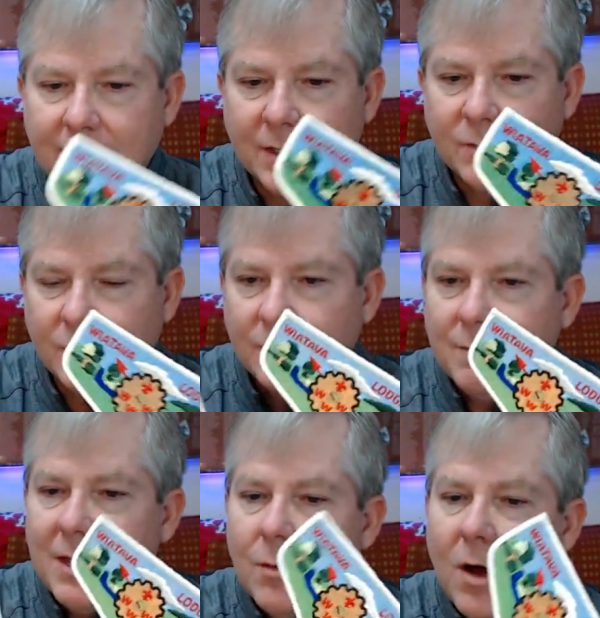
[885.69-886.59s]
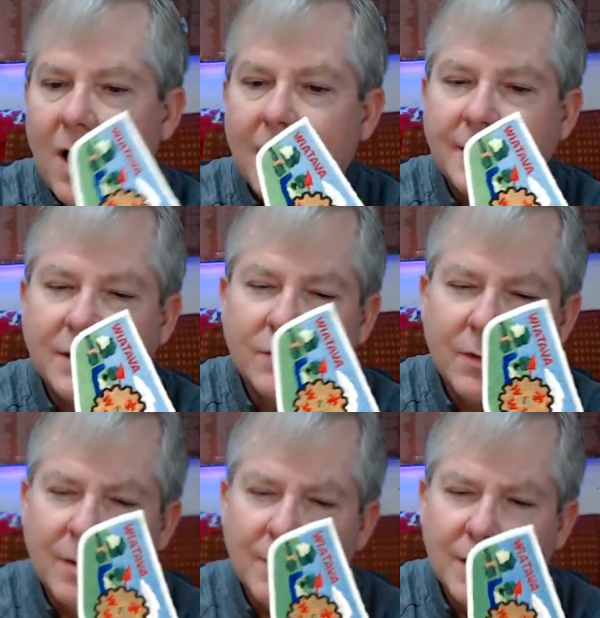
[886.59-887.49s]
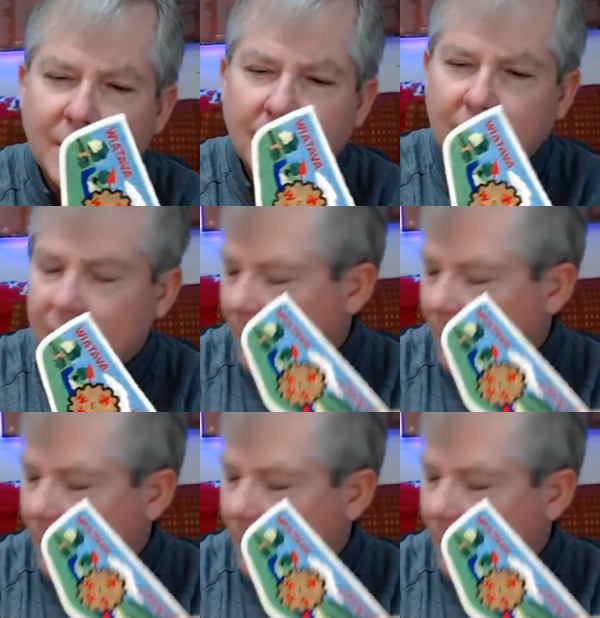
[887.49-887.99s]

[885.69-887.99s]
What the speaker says: and this one Miwok is from